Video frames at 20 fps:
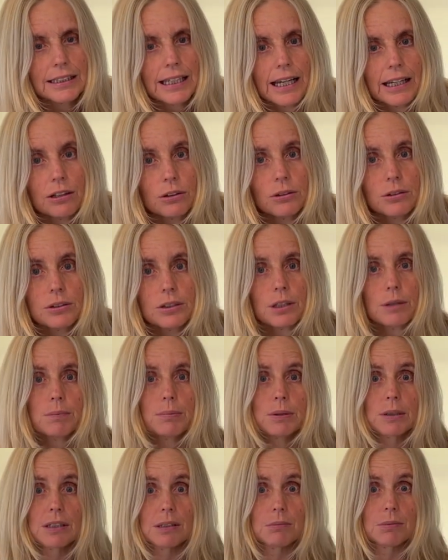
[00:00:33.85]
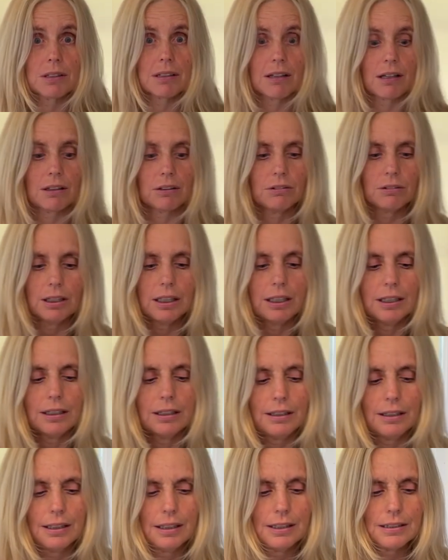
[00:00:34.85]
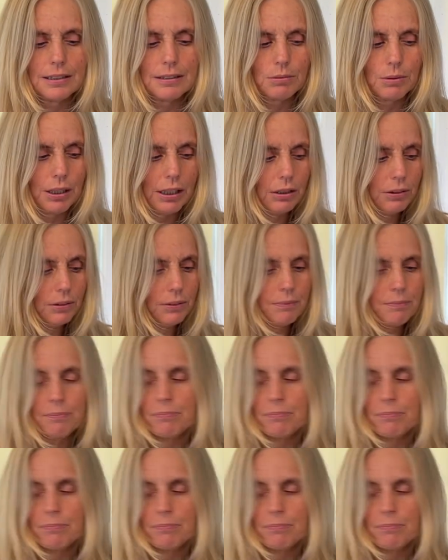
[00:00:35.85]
and also put some celery in as well.